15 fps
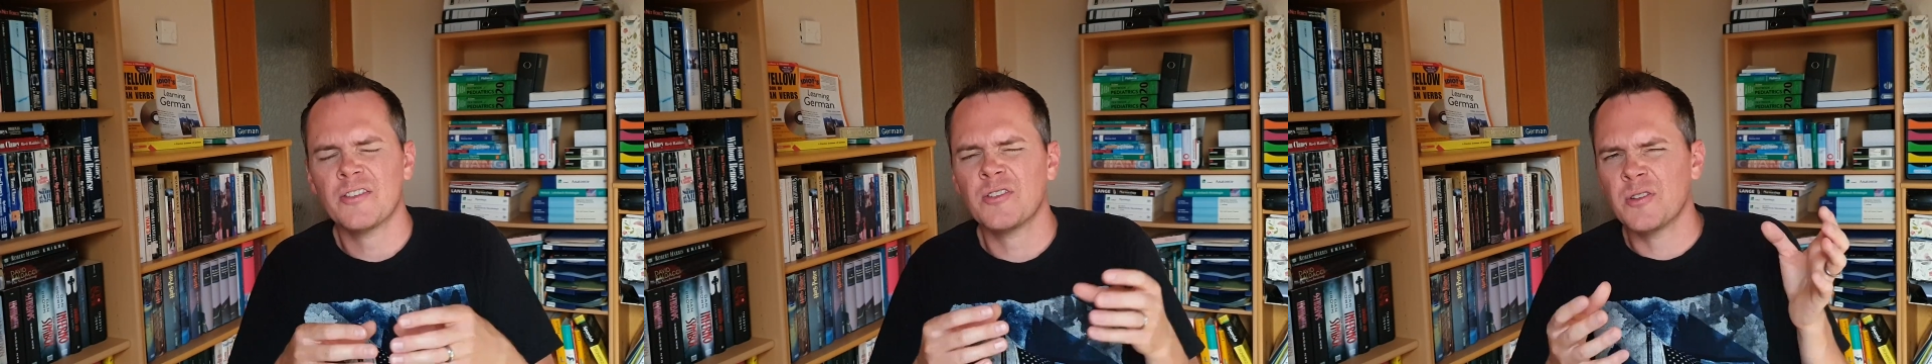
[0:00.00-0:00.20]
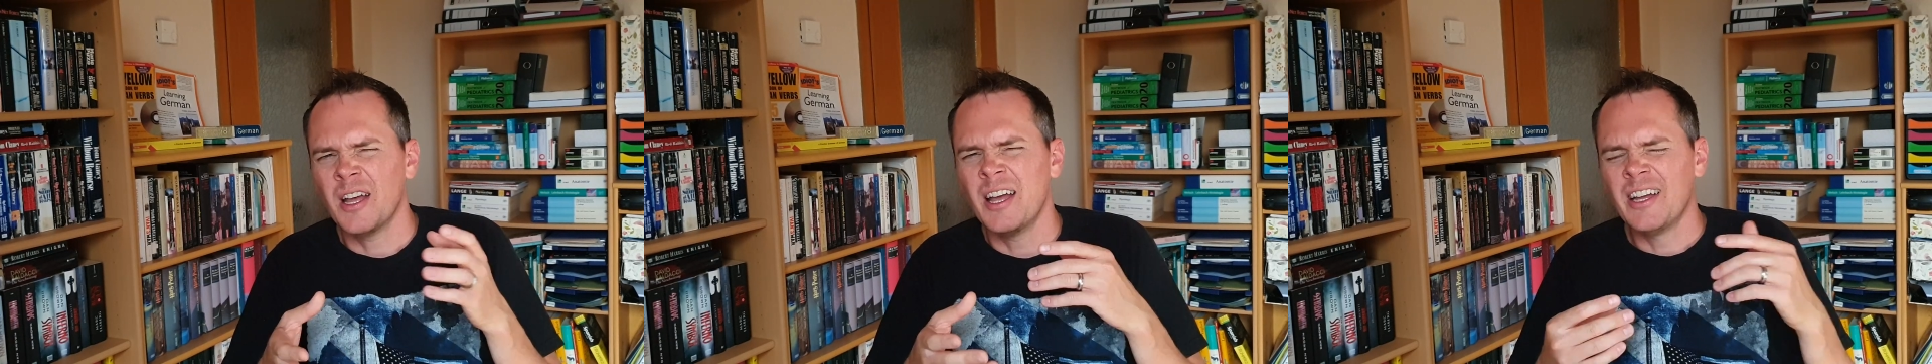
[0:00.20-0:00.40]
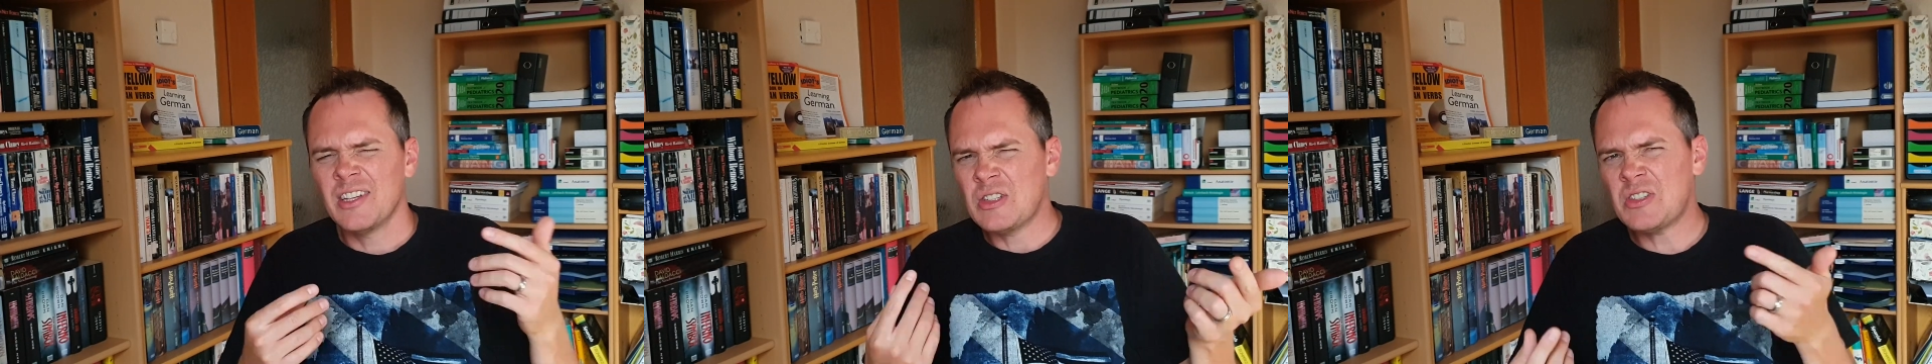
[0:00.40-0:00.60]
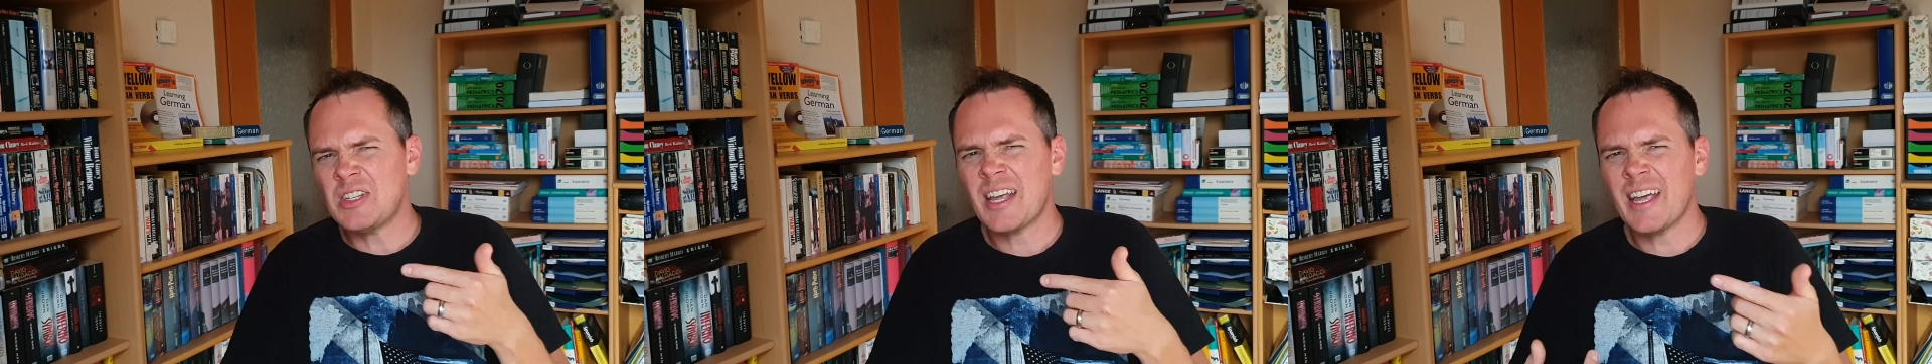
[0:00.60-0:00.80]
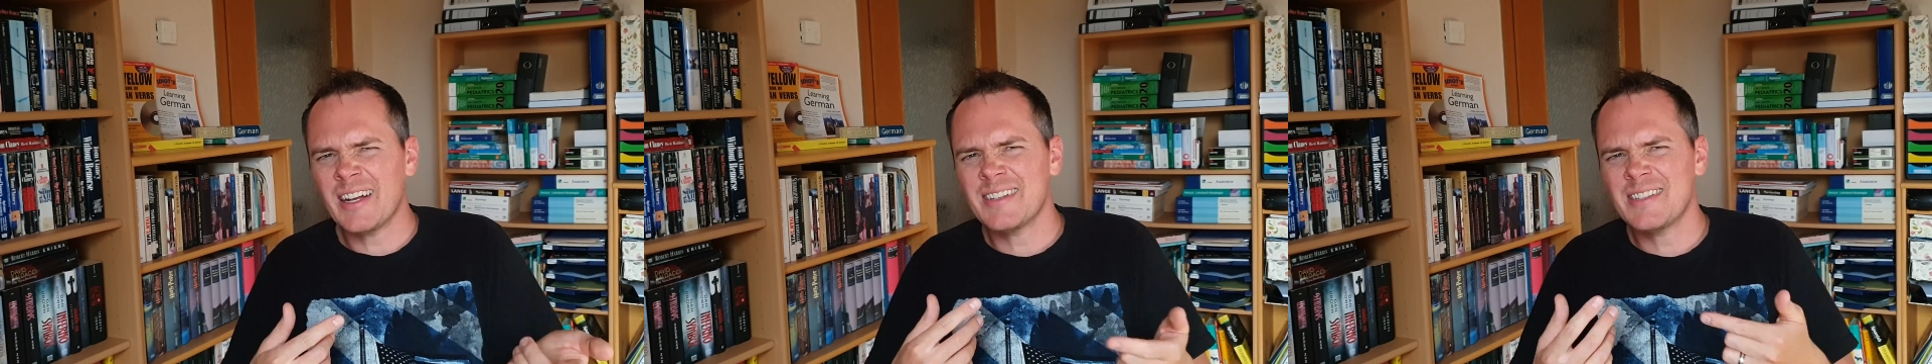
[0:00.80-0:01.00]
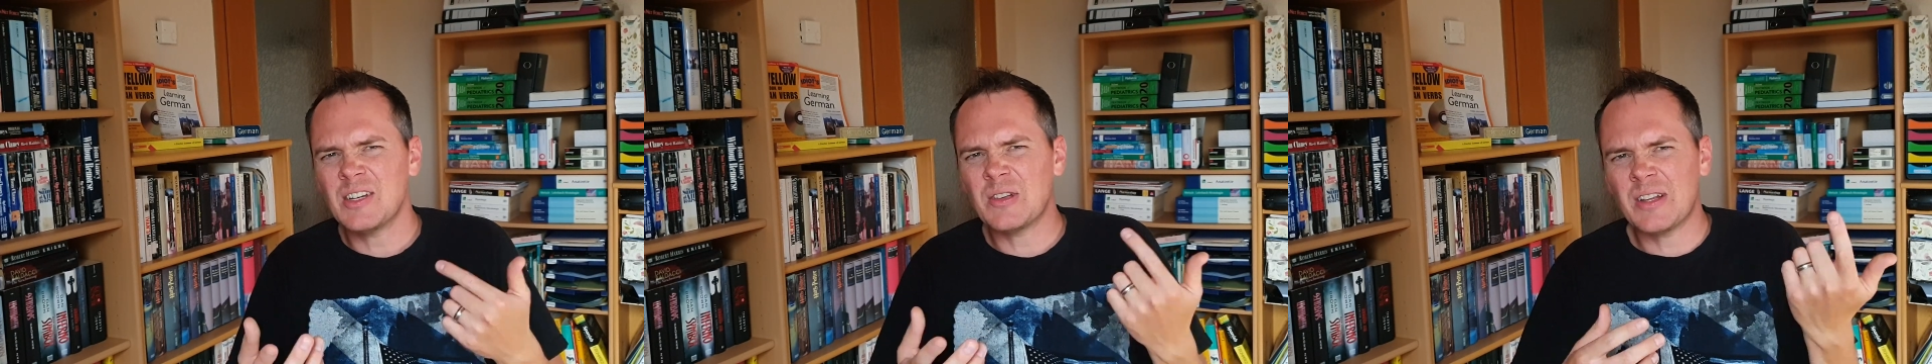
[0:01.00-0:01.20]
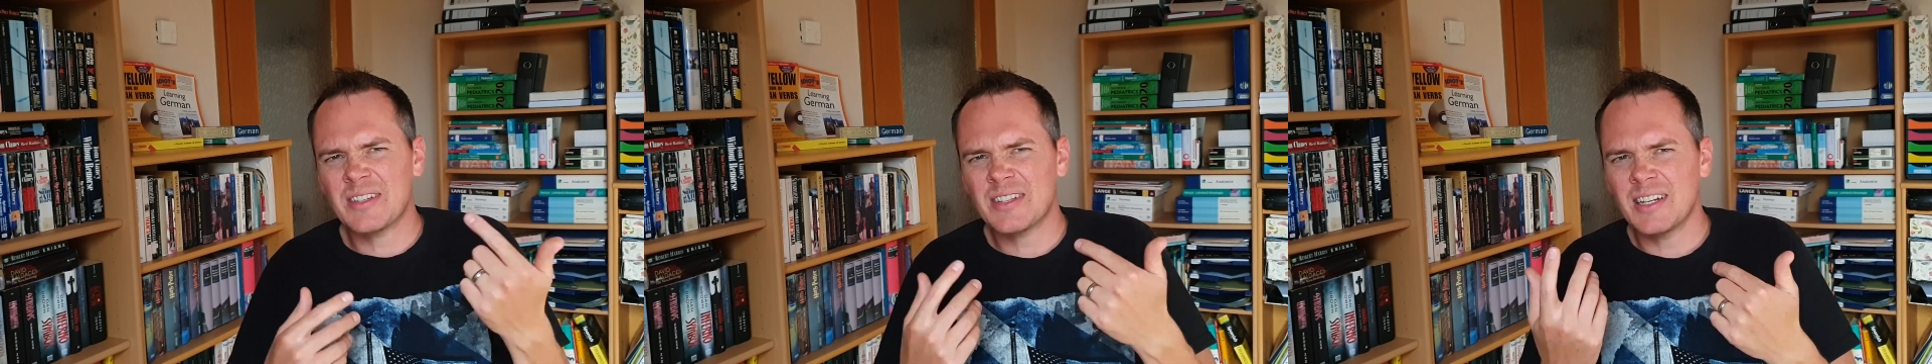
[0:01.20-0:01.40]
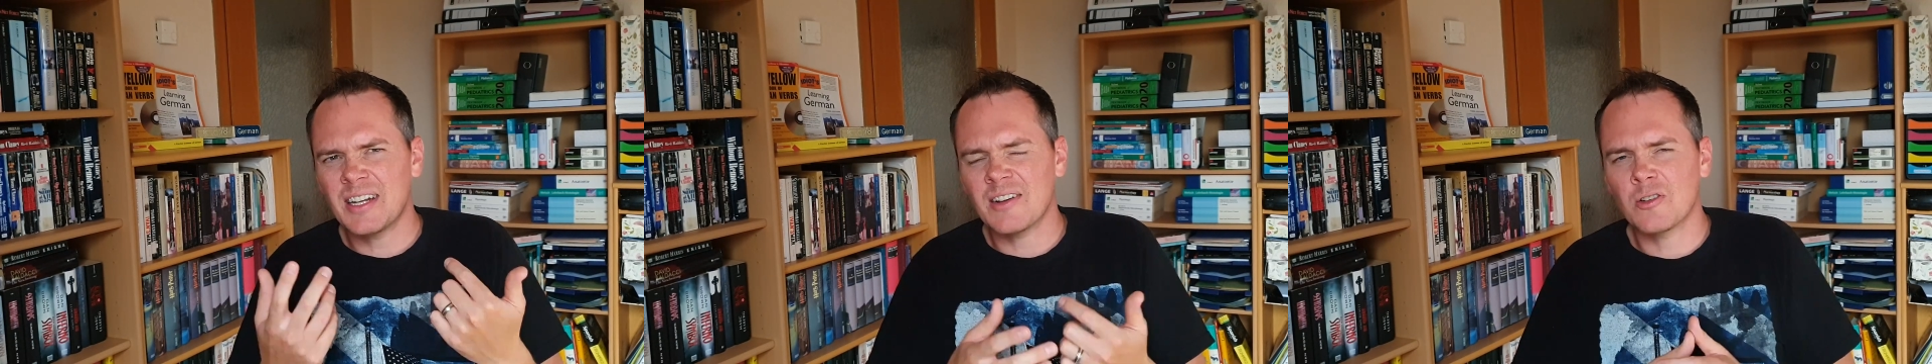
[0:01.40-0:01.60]
So do you kind of see how that's
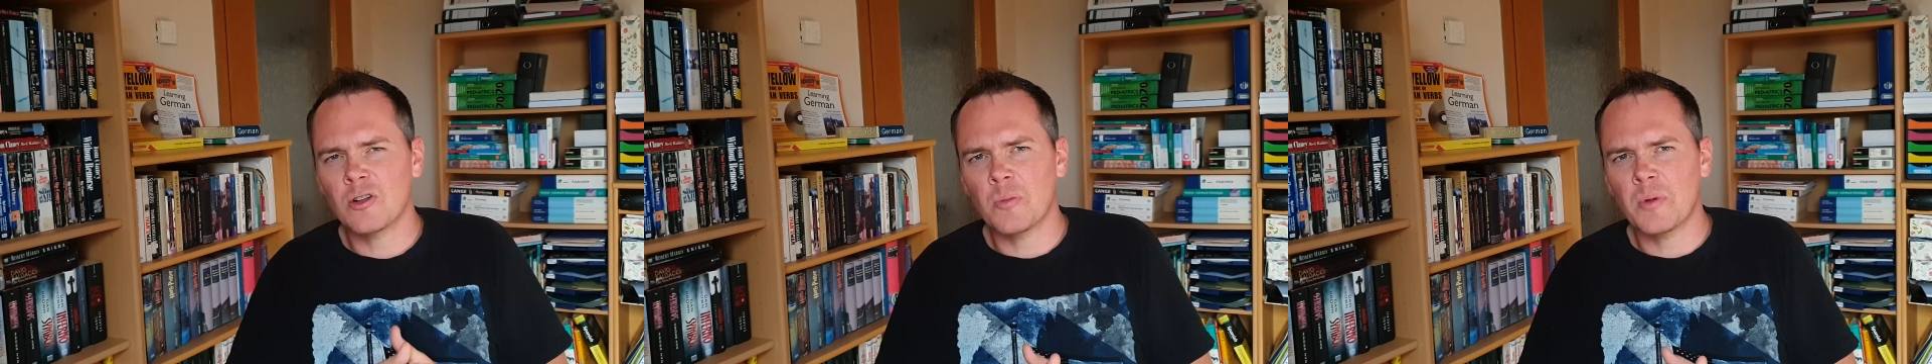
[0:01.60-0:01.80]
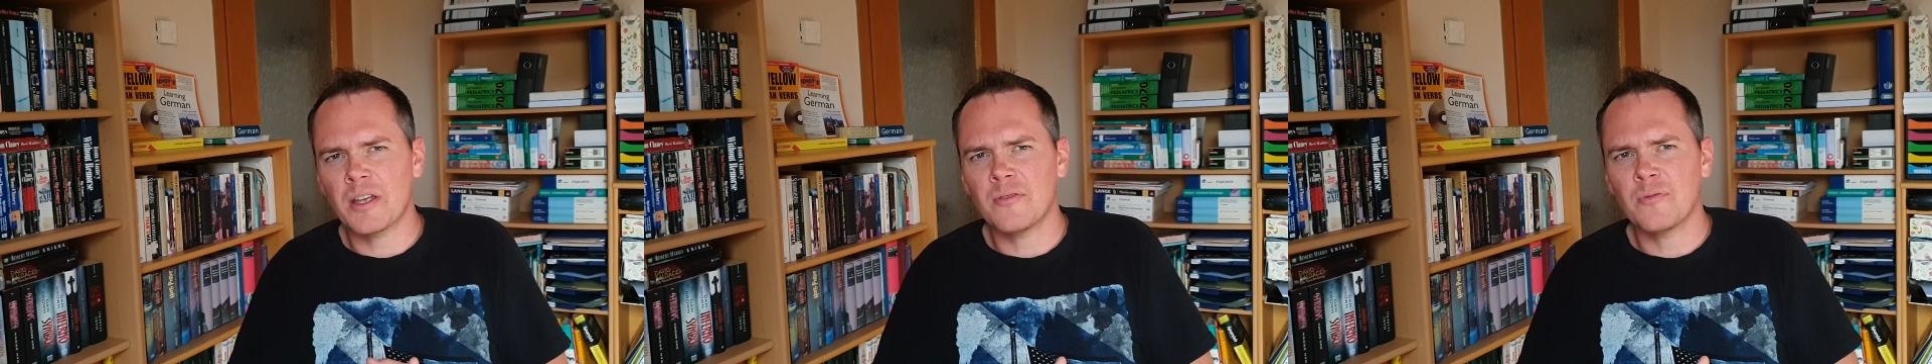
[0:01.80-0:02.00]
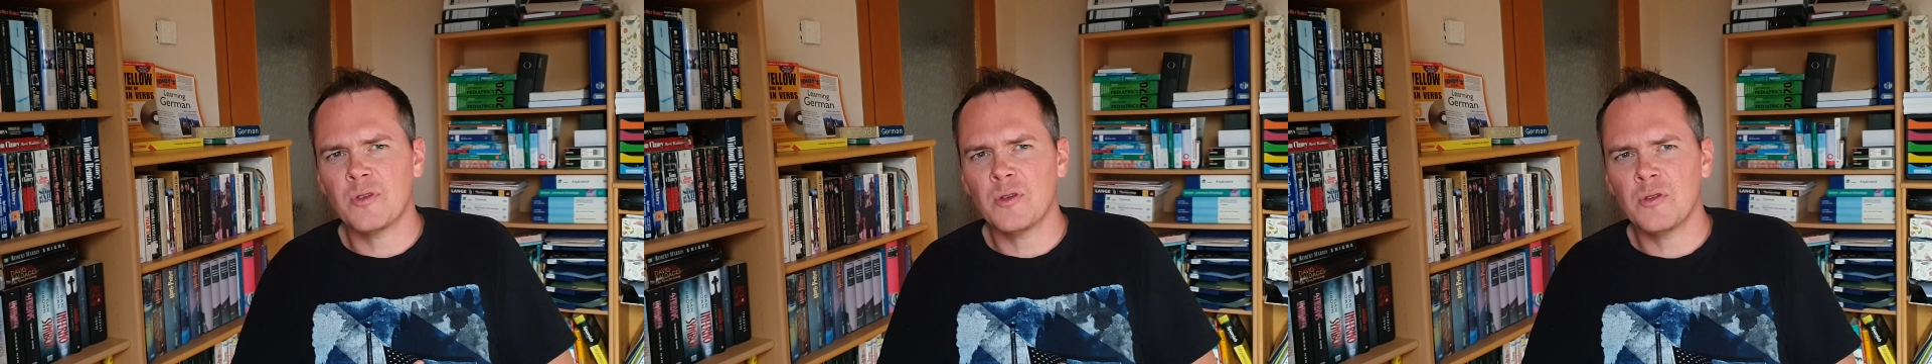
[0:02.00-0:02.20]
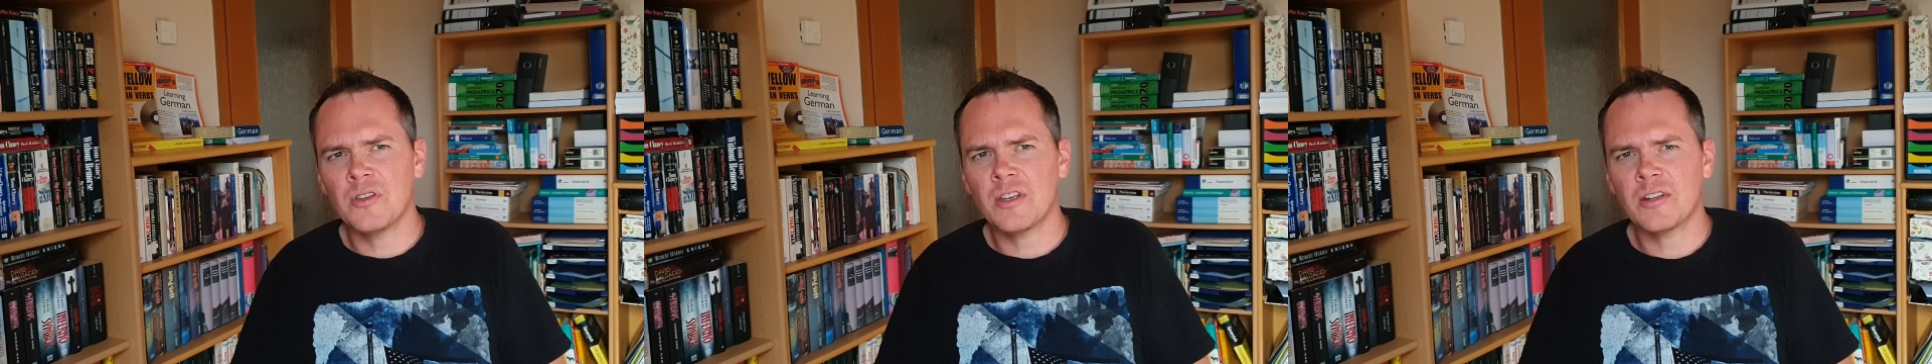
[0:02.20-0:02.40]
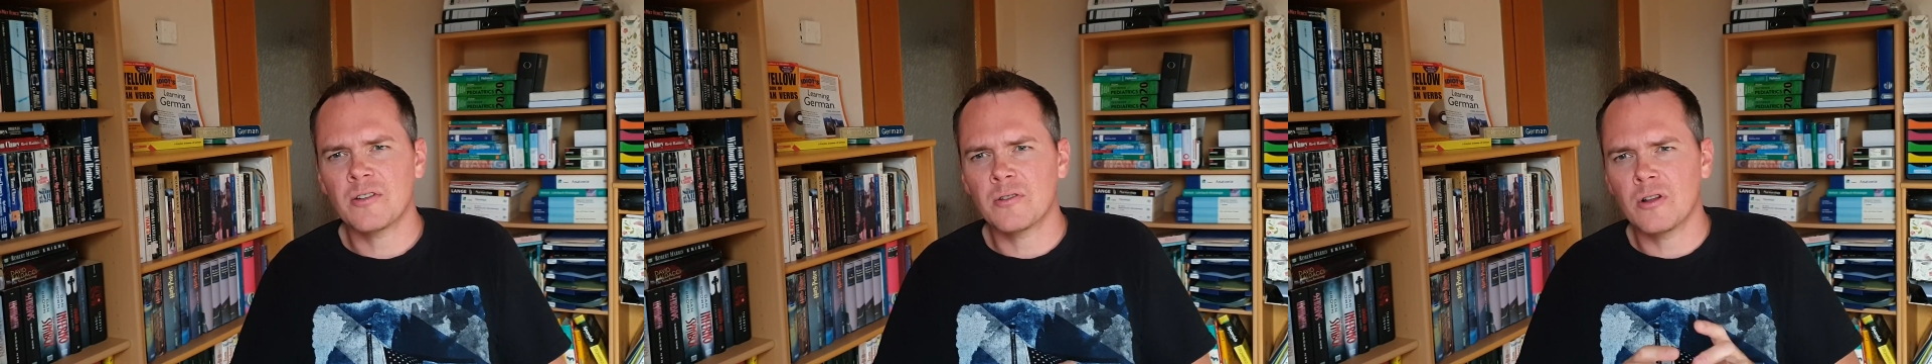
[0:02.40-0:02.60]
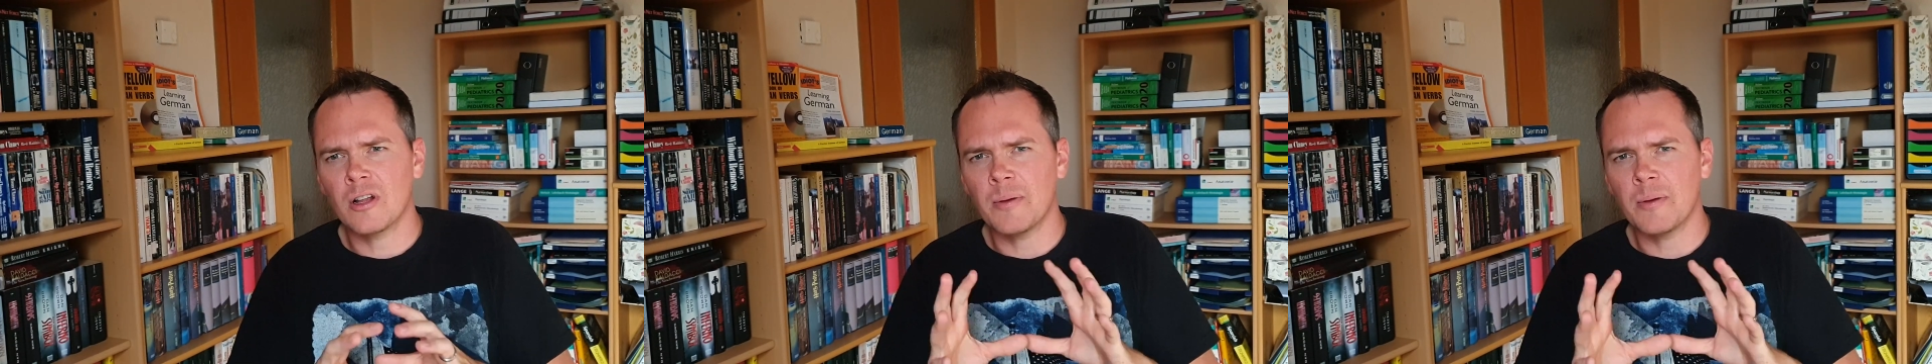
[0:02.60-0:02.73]
getting a little bit confusing and a little